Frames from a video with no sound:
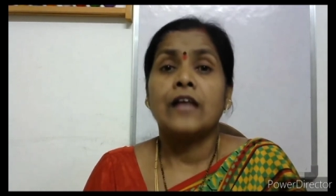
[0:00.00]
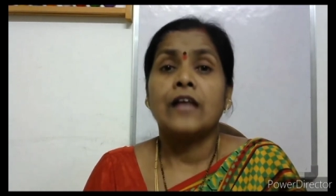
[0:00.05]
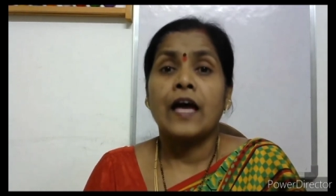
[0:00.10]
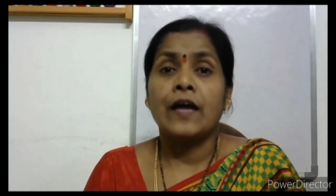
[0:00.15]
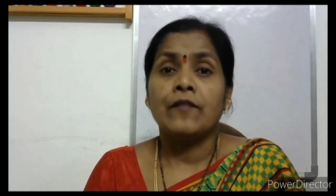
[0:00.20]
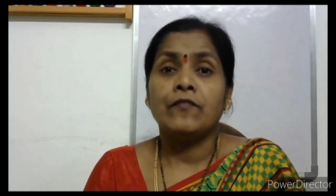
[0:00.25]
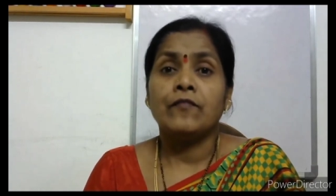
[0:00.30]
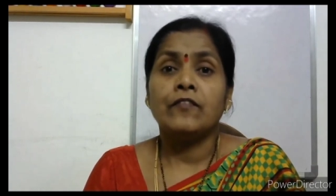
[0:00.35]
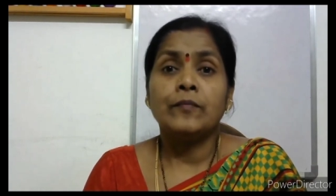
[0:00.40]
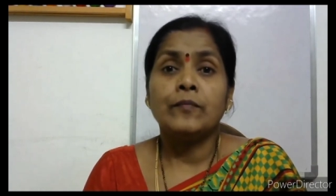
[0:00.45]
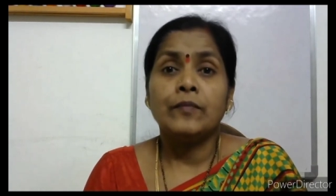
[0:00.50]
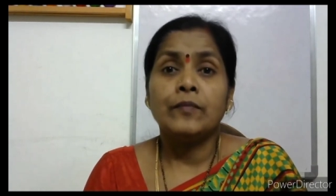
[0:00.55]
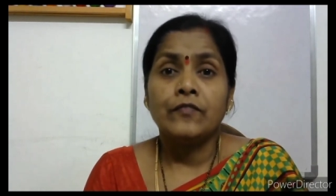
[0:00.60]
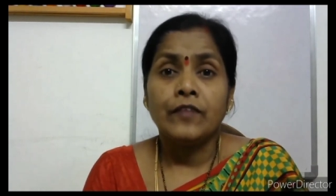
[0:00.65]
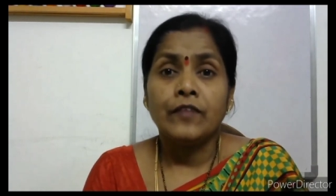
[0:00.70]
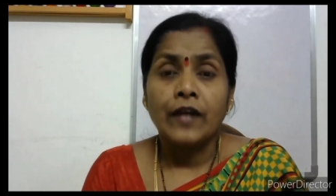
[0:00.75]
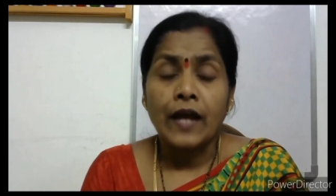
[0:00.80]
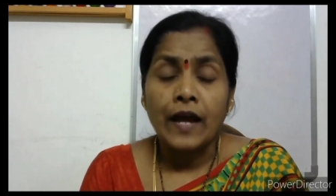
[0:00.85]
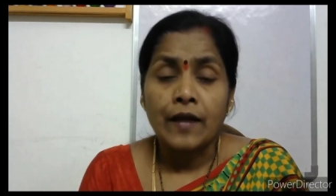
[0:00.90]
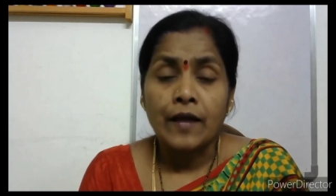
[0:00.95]
I will
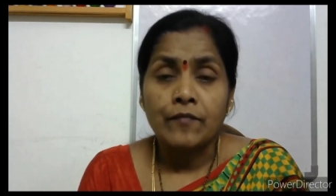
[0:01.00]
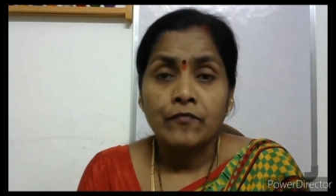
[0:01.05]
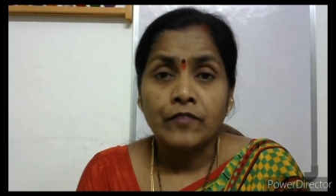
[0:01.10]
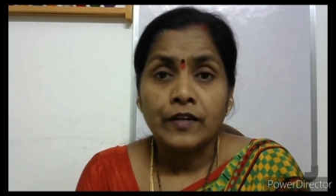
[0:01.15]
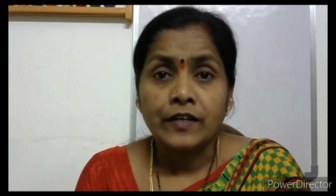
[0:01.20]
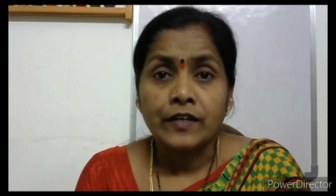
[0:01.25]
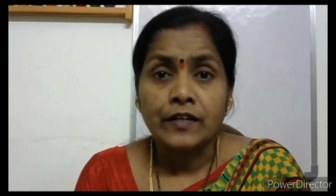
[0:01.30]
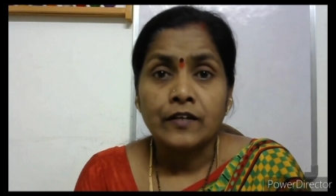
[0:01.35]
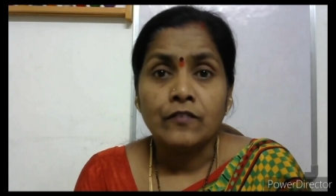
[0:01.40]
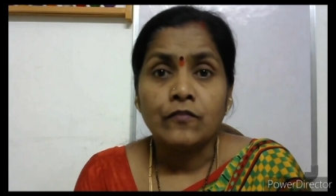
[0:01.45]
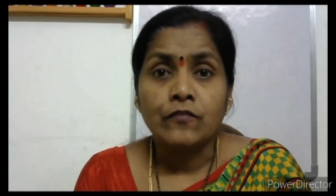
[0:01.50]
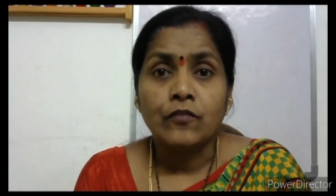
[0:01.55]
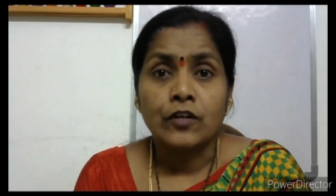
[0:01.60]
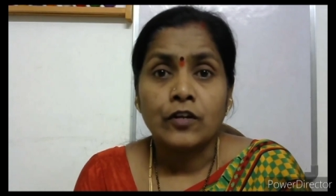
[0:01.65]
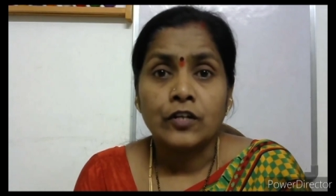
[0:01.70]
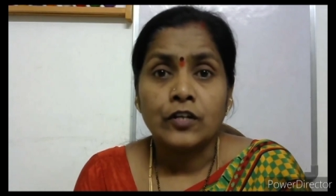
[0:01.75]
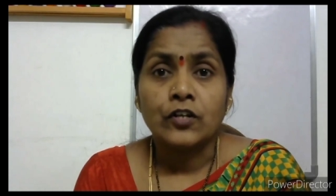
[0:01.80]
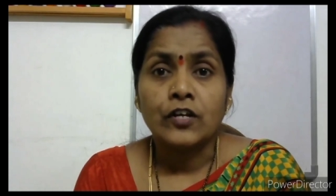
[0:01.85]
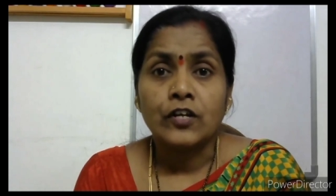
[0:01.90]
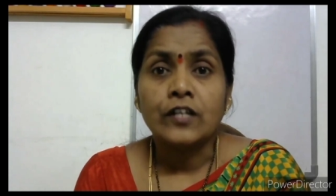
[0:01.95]
be, I am waiting
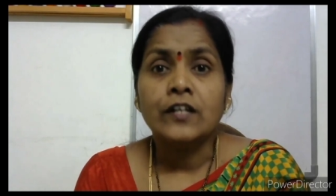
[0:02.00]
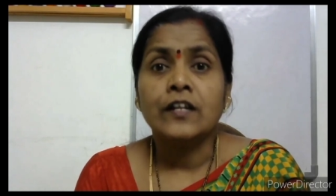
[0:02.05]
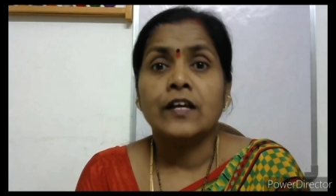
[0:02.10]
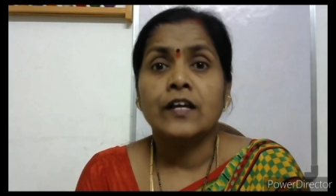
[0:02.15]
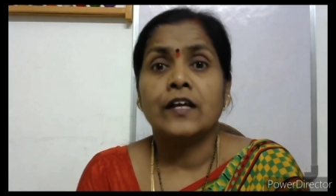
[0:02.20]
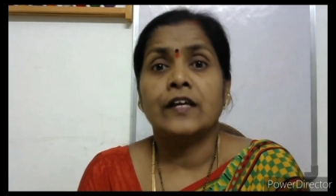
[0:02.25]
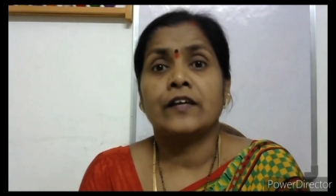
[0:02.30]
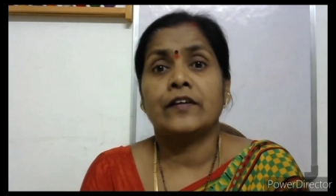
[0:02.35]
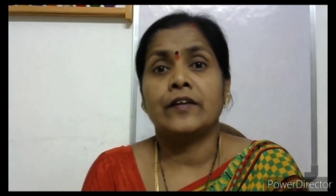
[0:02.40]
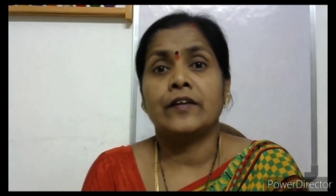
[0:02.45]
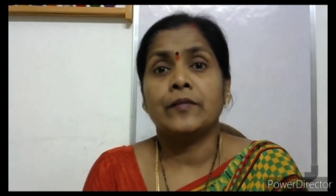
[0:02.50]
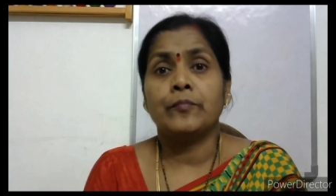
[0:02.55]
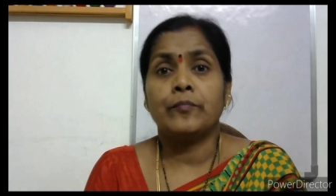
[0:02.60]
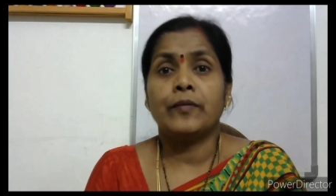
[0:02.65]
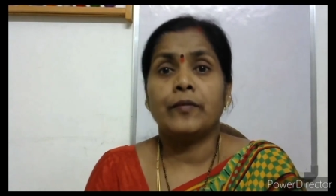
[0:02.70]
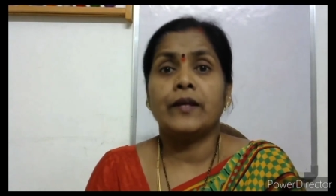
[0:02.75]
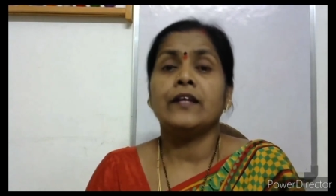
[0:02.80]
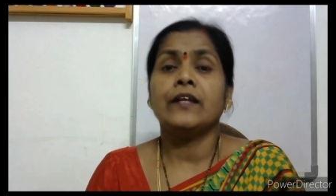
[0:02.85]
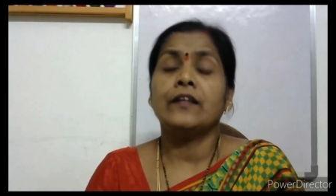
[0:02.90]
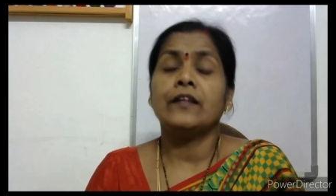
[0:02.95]
for your
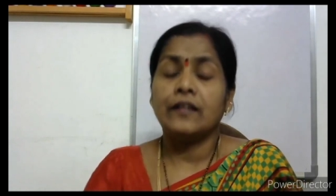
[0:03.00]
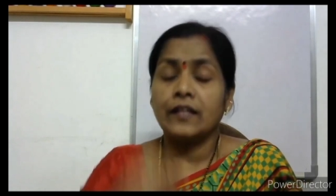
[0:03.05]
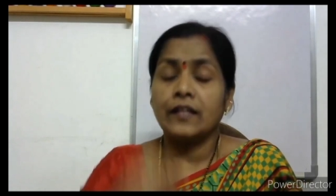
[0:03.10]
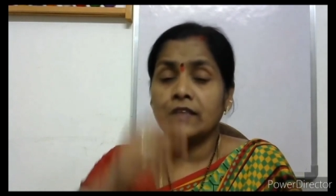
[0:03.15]
reply.